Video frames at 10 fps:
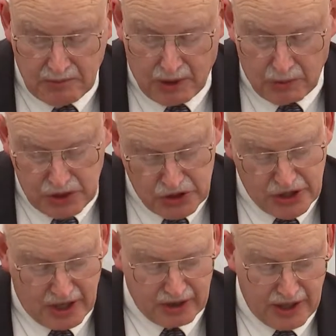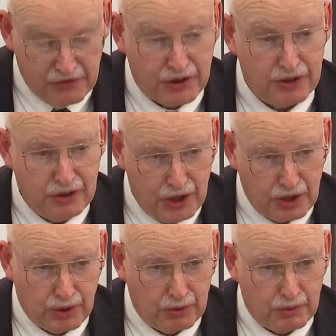but we shall never
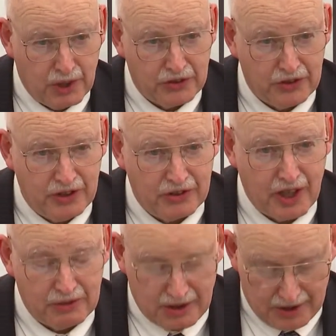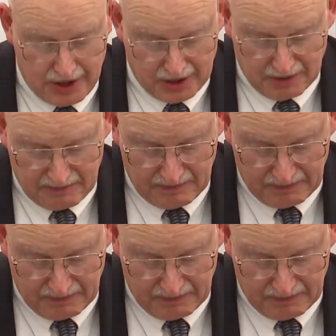know what she sounded like.